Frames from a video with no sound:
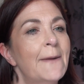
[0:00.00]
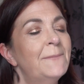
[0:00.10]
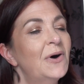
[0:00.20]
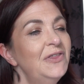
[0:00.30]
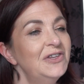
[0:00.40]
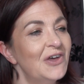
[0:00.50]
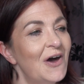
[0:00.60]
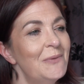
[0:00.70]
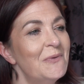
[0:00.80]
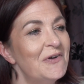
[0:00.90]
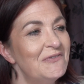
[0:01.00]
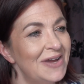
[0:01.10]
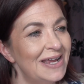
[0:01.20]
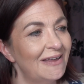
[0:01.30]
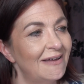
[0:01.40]
By the time I
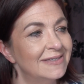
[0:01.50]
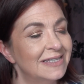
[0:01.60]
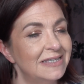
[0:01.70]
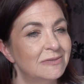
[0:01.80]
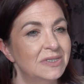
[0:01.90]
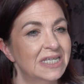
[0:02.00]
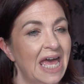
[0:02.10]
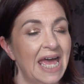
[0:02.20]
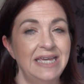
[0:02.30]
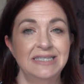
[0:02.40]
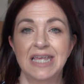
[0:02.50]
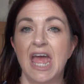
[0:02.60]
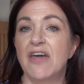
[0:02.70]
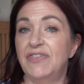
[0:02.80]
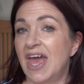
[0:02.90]
realised that this was the case,
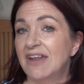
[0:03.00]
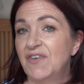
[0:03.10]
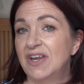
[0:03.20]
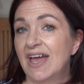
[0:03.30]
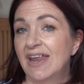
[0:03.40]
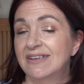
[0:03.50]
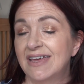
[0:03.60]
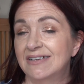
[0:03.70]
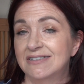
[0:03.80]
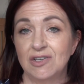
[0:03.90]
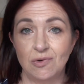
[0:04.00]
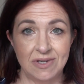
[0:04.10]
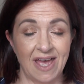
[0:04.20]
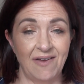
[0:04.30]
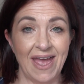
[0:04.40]
the advent calendar had
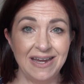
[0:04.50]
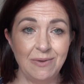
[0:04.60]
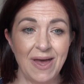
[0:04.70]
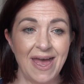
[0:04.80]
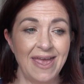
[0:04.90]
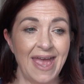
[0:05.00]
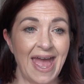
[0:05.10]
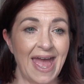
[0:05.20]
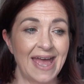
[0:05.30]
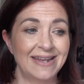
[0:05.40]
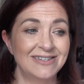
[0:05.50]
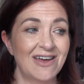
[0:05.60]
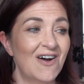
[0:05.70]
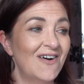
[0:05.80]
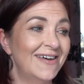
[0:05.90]
sold out anyway, and
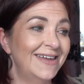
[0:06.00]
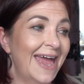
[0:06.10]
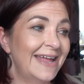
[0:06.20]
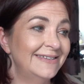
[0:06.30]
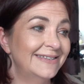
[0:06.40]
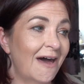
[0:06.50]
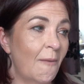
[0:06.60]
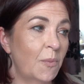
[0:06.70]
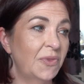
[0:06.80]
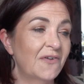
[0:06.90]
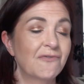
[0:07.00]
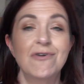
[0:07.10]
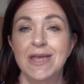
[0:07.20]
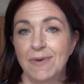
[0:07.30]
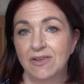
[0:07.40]
I ended up with a
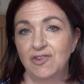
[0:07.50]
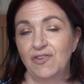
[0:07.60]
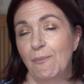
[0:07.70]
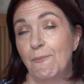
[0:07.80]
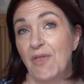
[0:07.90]
three-month